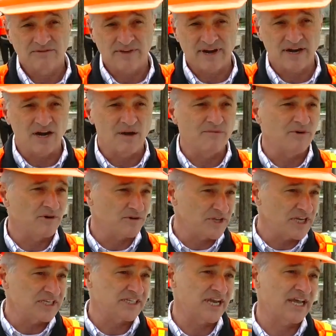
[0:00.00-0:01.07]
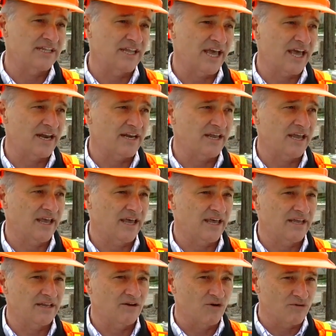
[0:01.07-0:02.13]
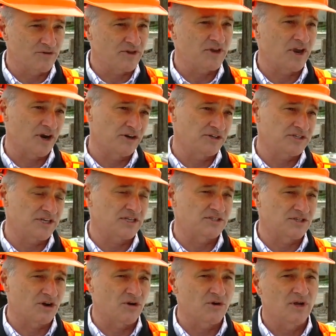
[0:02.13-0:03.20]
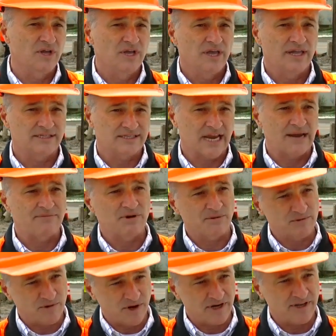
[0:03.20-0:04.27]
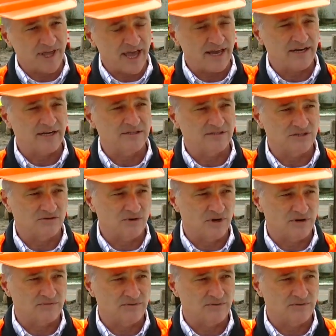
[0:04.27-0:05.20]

had a number of leaks on that and over the years, and so it's time to upgrade that, and so we're